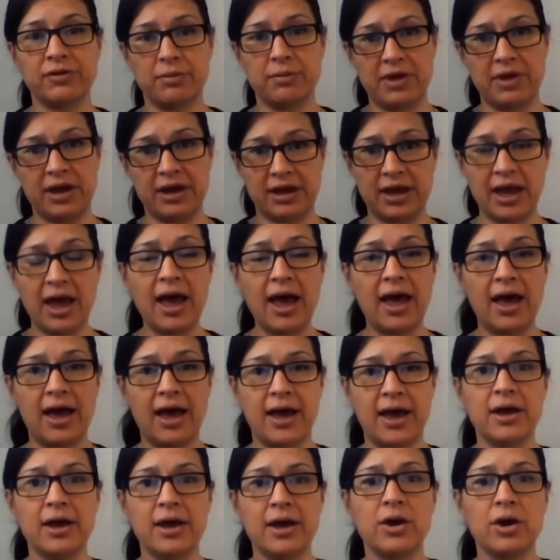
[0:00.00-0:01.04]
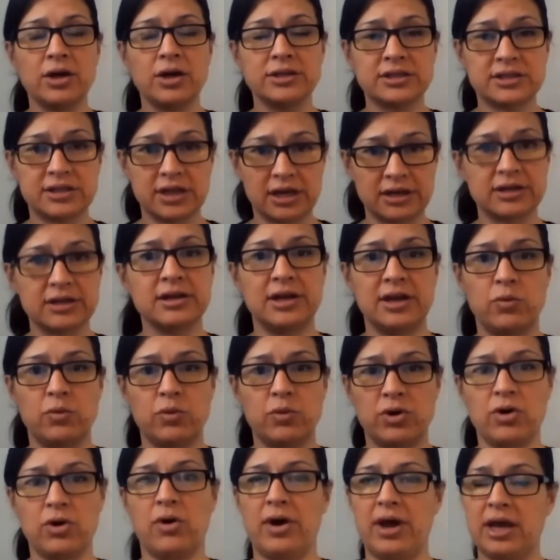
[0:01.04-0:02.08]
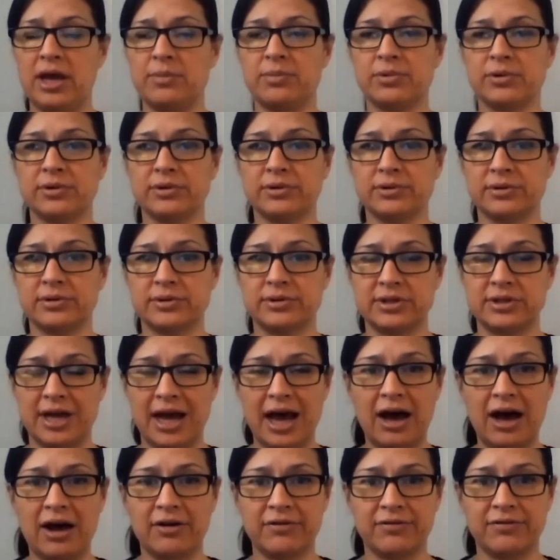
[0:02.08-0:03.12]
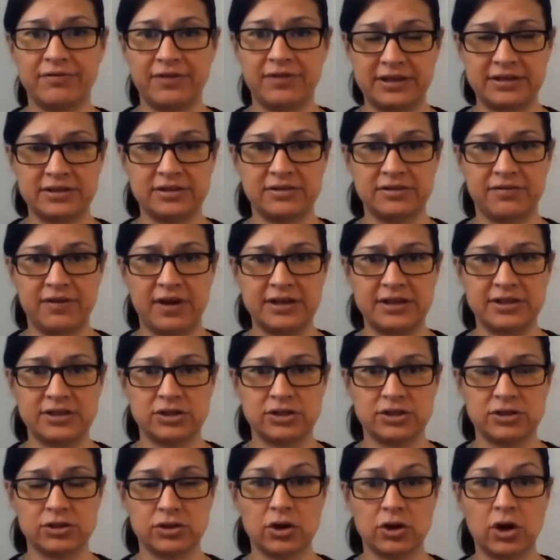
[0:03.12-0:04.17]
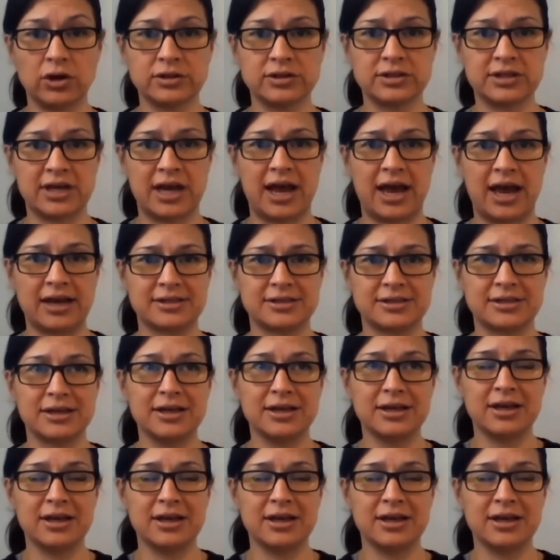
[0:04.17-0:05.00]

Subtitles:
from their care, suddenly were not able to have face-to-face contact.